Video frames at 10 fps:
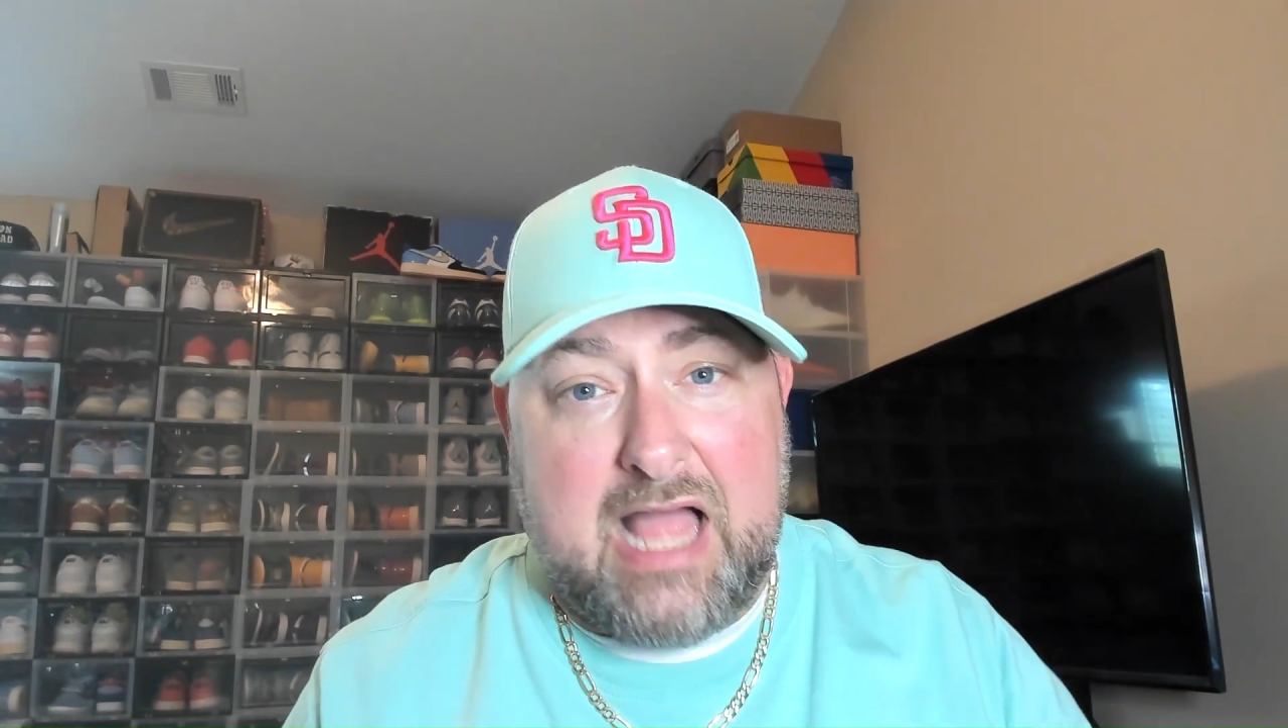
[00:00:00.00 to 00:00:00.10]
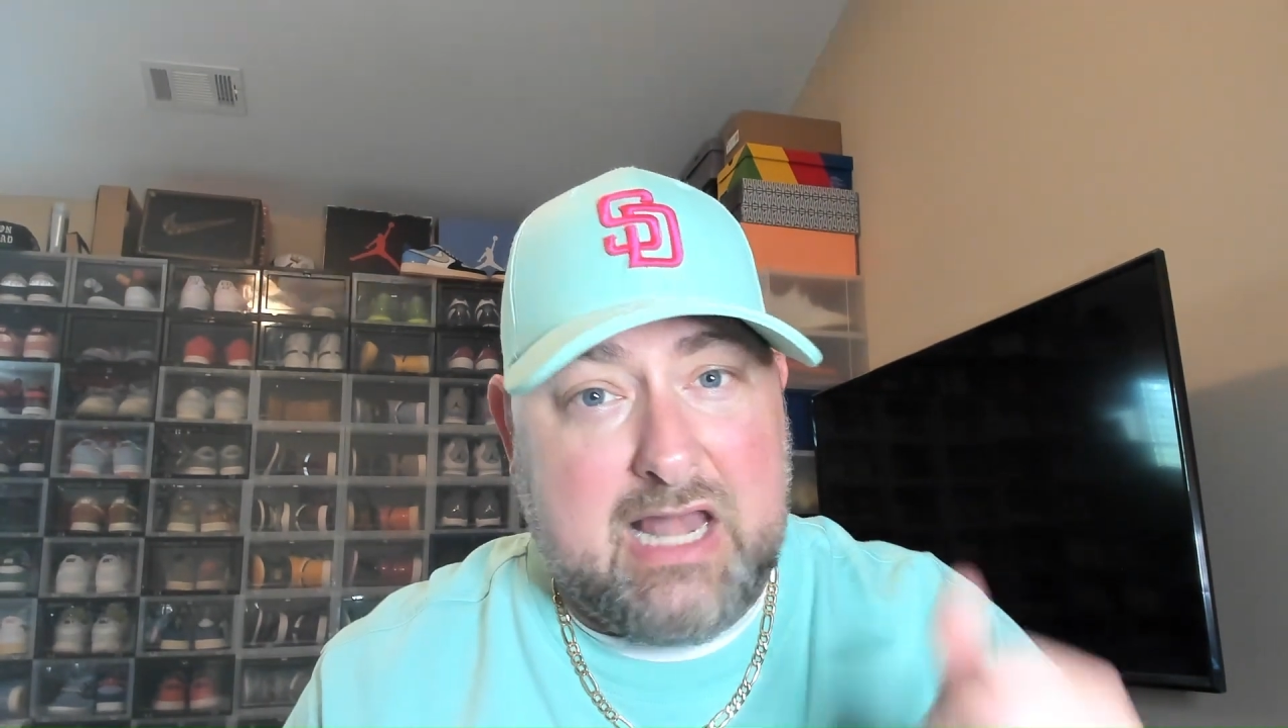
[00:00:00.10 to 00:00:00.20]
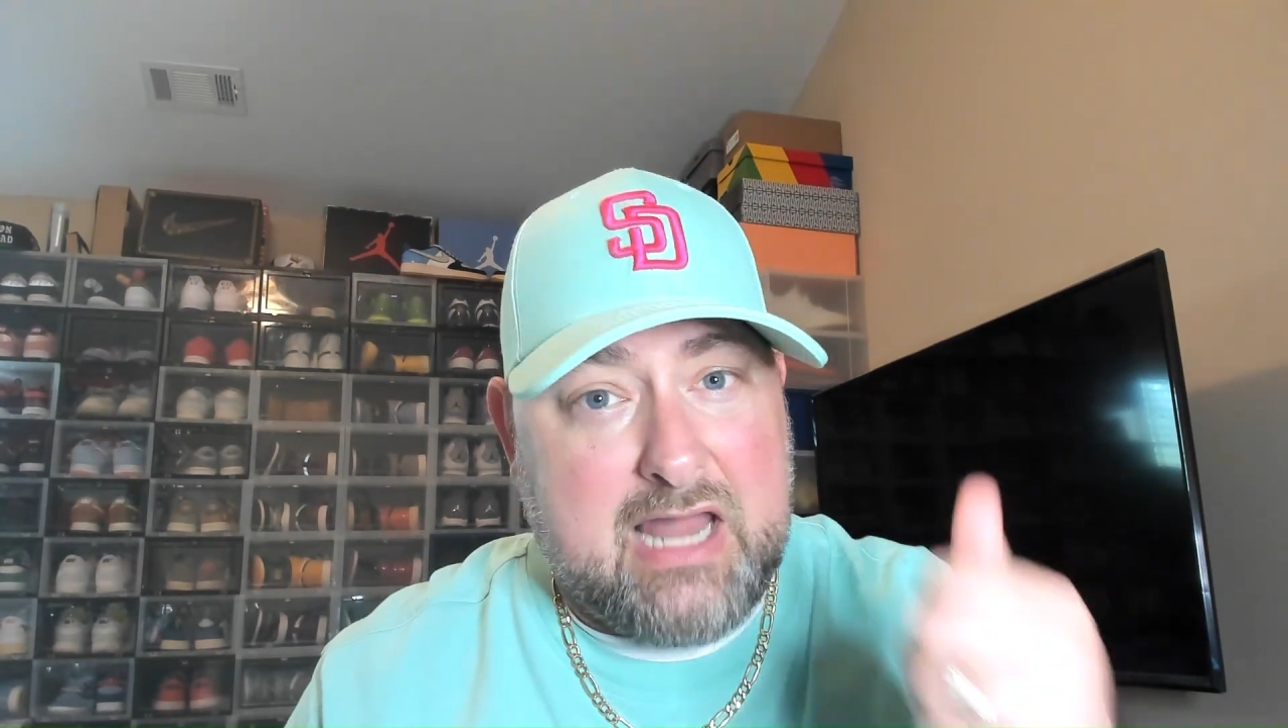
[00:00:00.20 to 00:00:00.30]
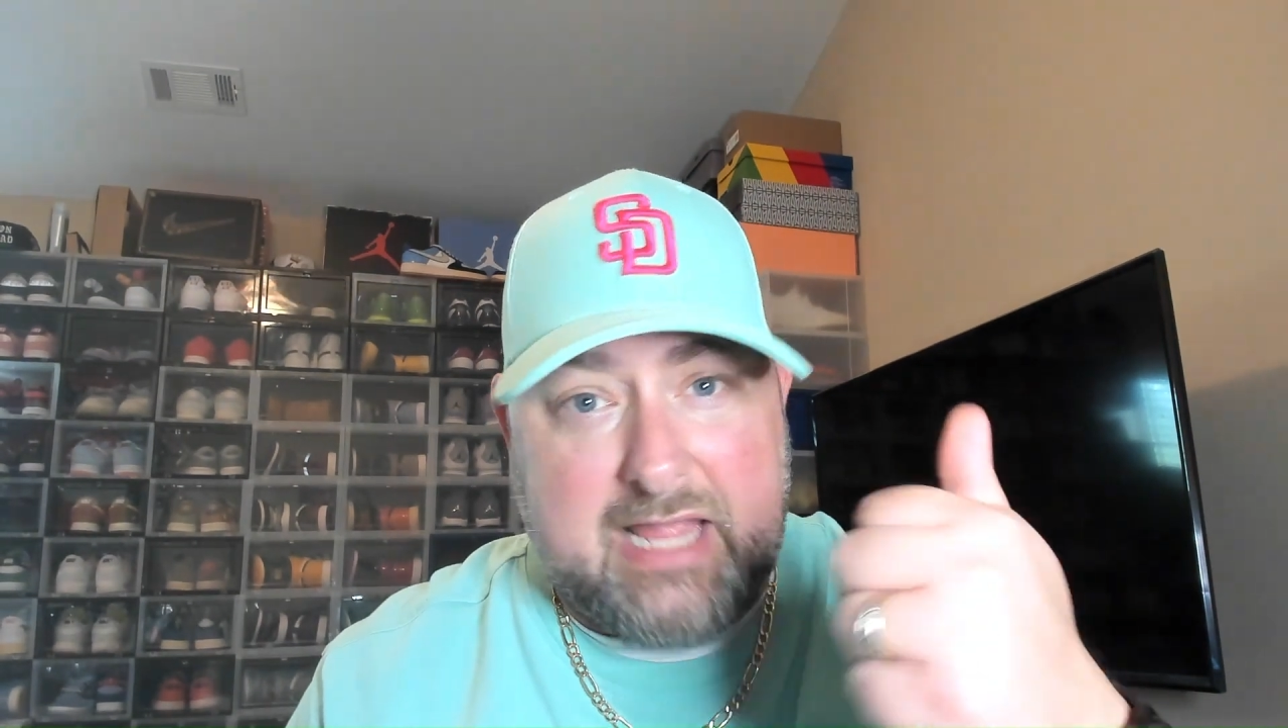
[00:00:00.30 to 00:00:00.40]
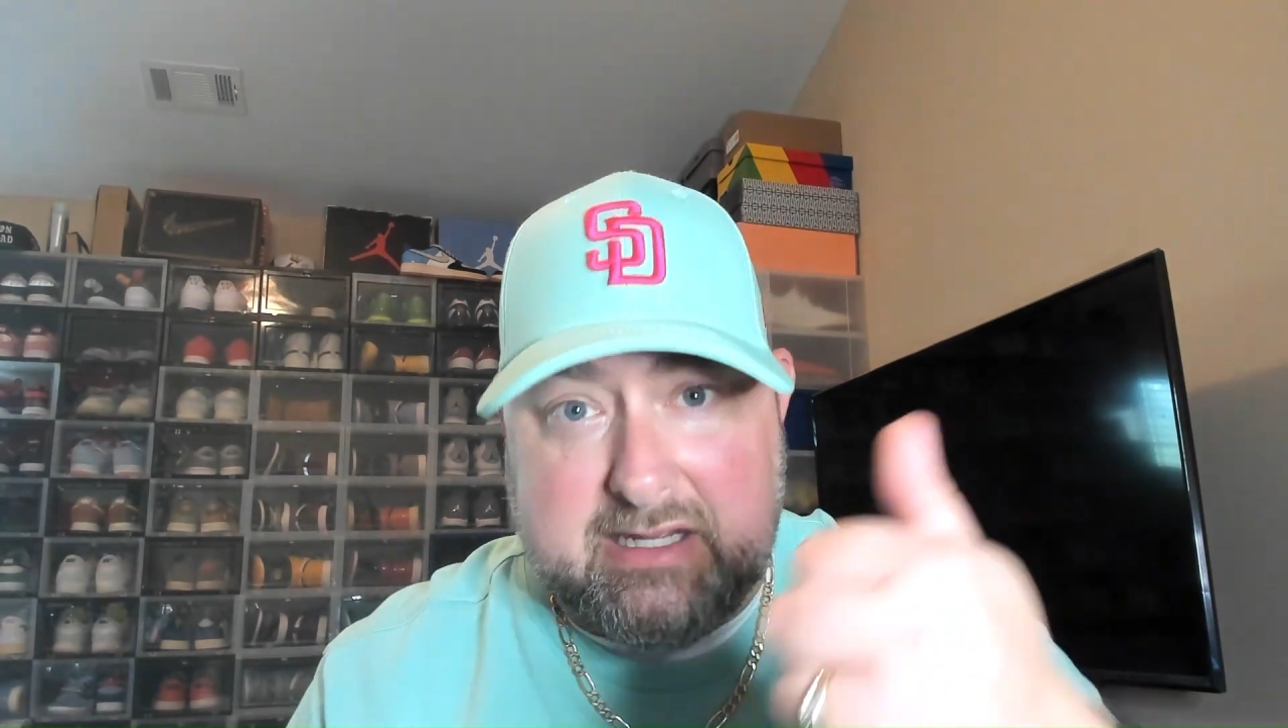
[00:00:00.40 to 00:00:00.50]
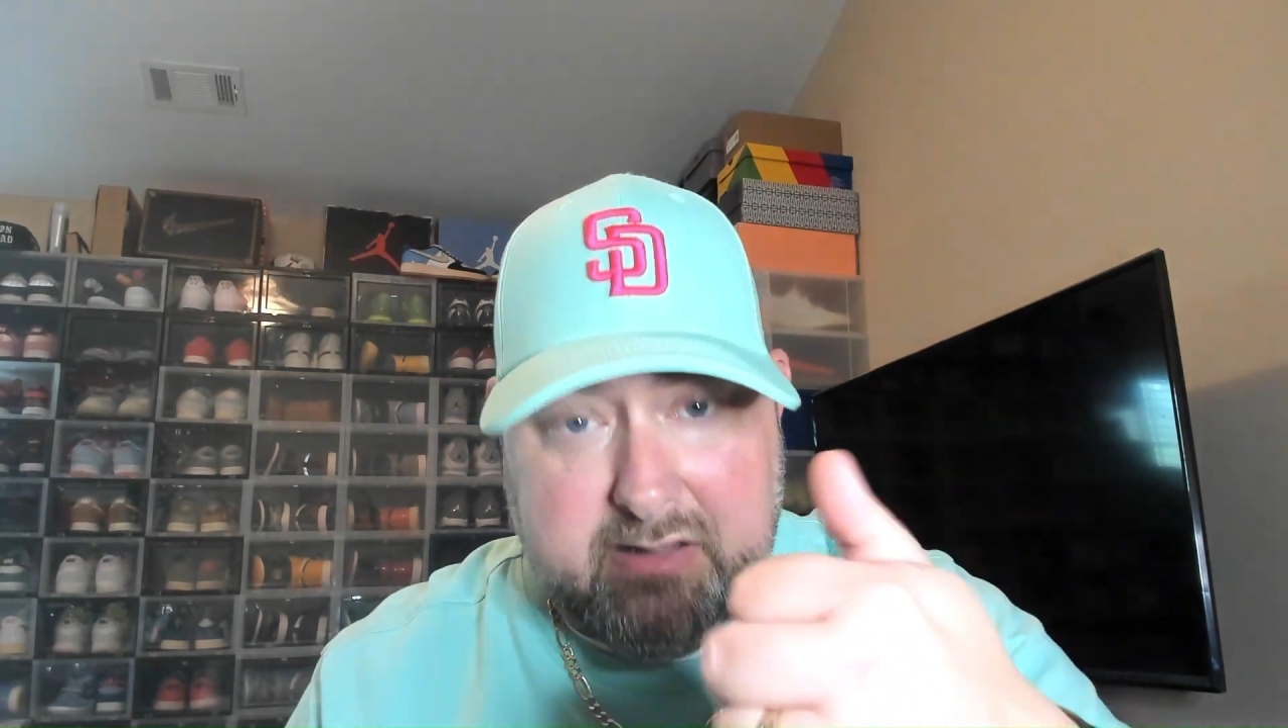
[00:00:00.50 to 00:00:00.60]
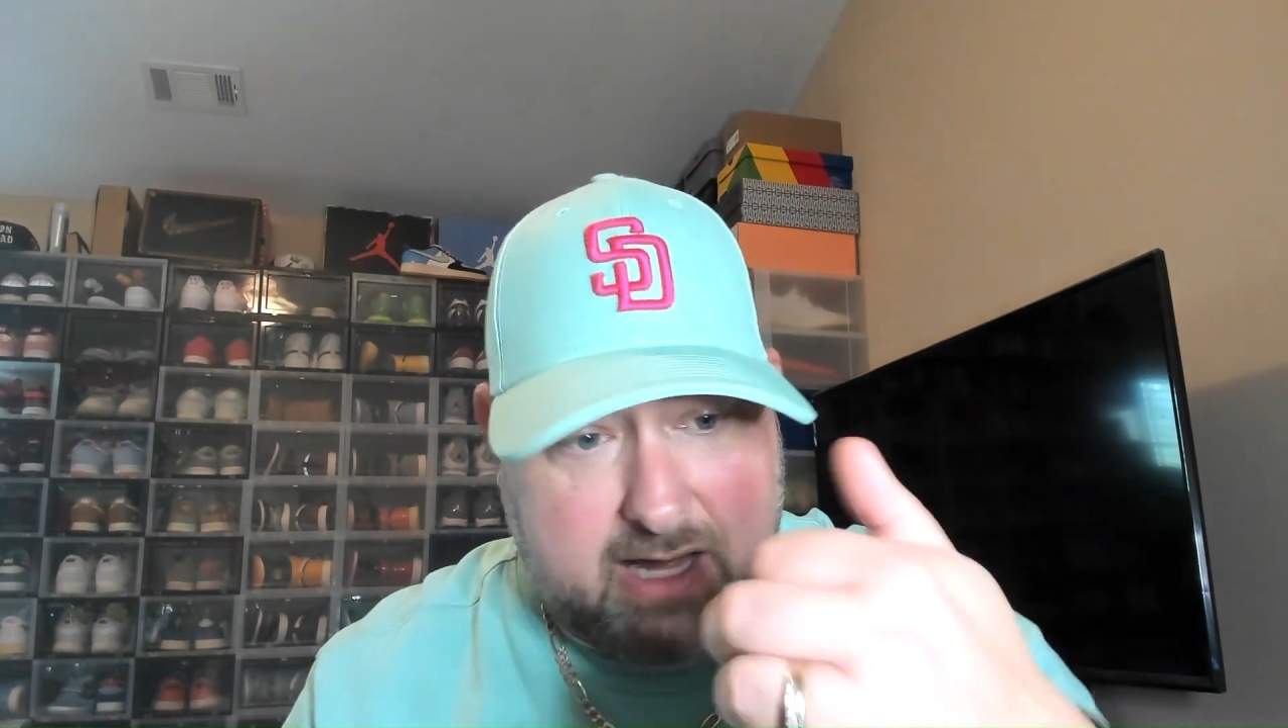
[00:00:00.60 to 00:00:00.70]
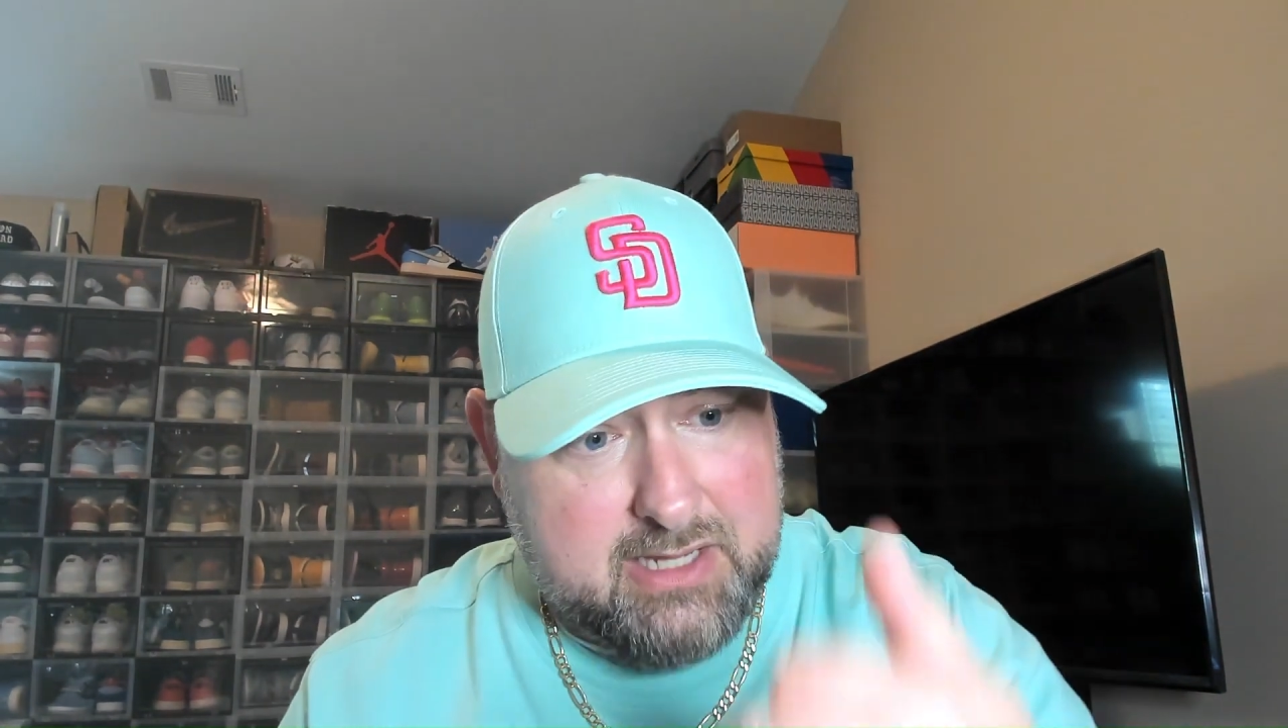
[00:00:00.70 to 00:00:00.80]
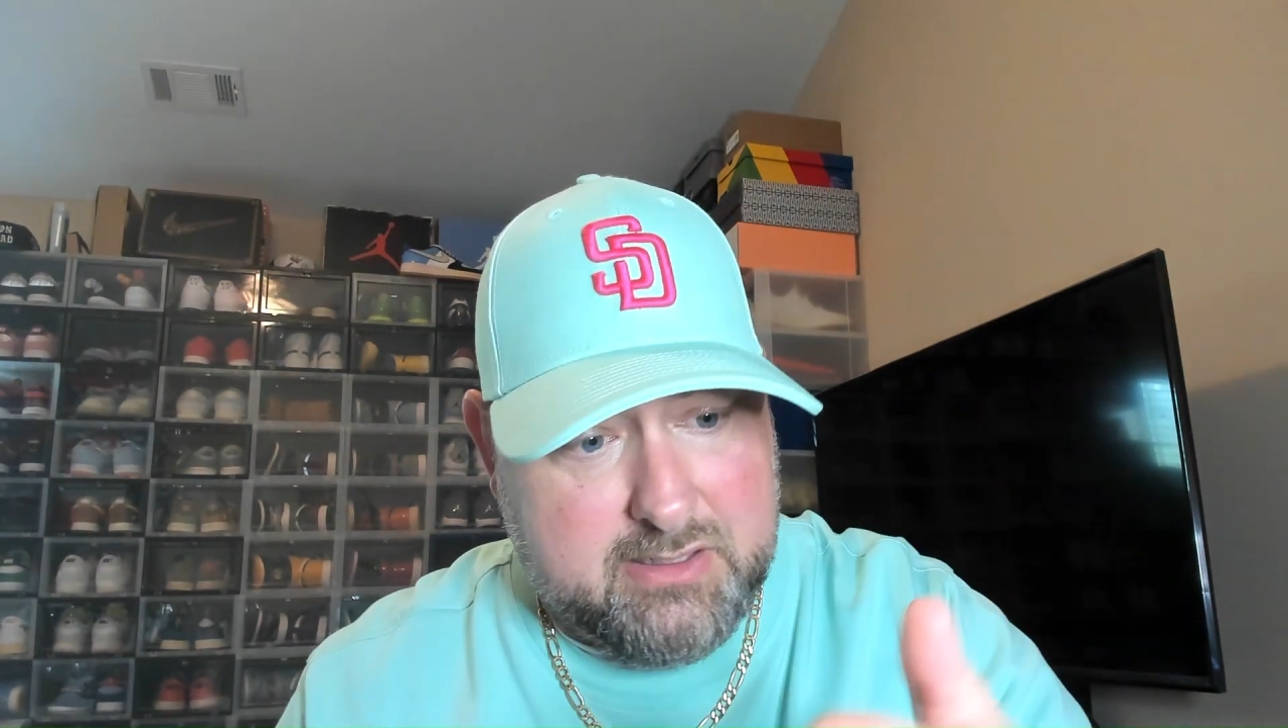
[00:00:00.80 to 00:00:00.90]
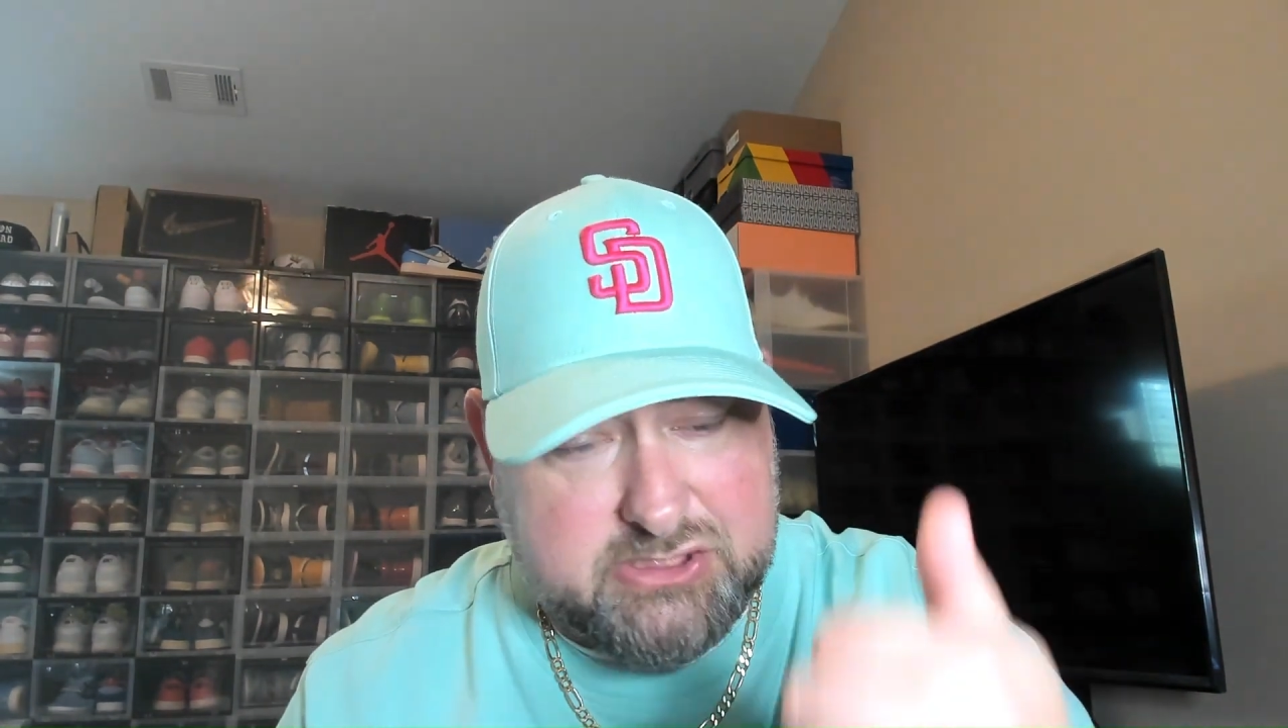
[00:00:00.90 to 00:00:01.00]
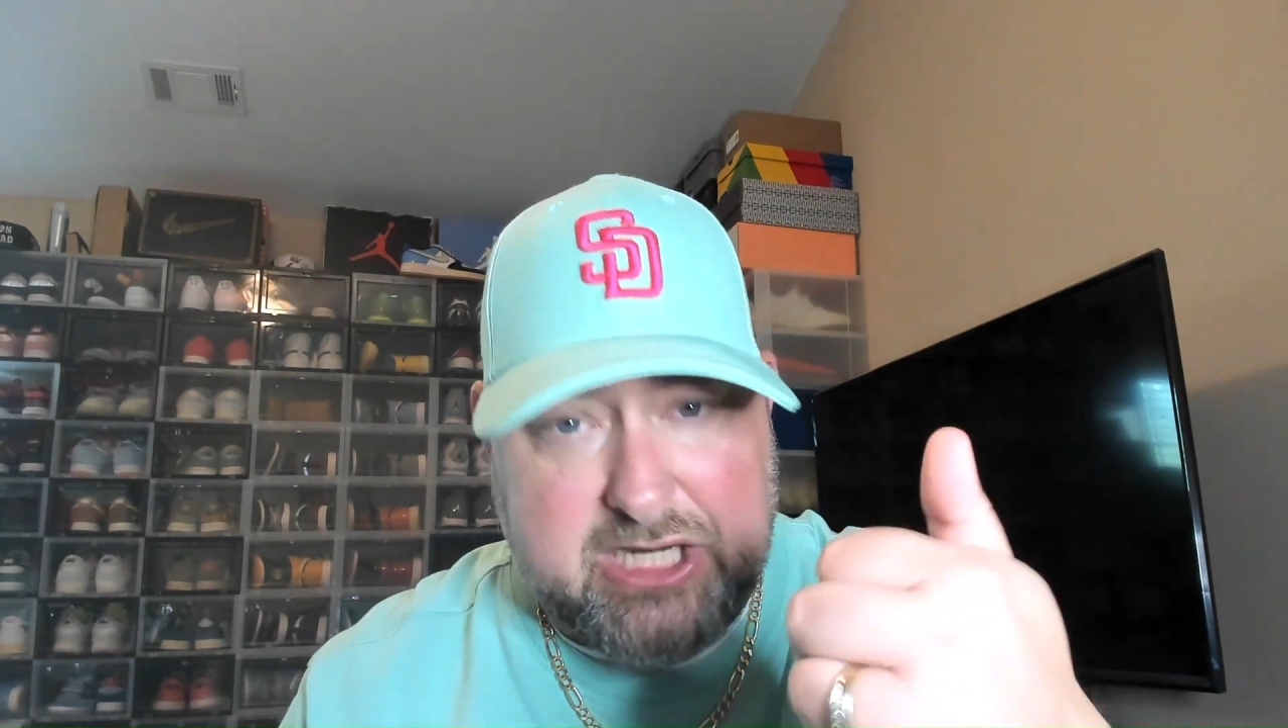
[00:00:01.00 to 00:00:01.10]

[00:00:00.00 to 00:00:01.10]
I like a